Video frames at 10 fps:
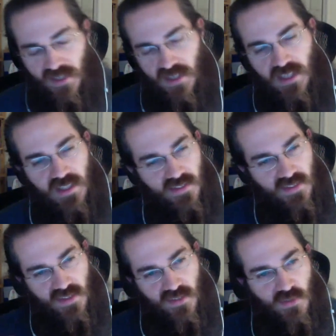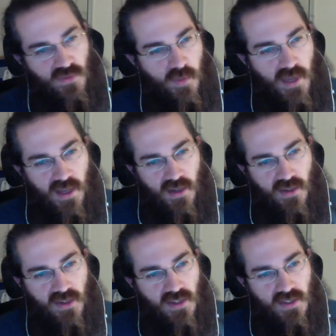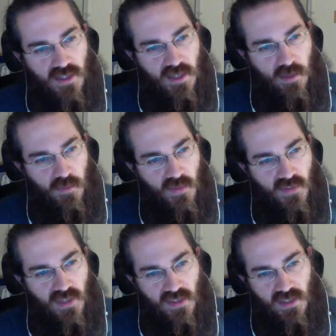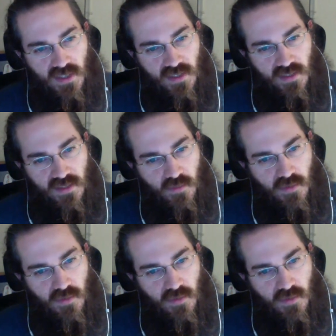And so somehow this alien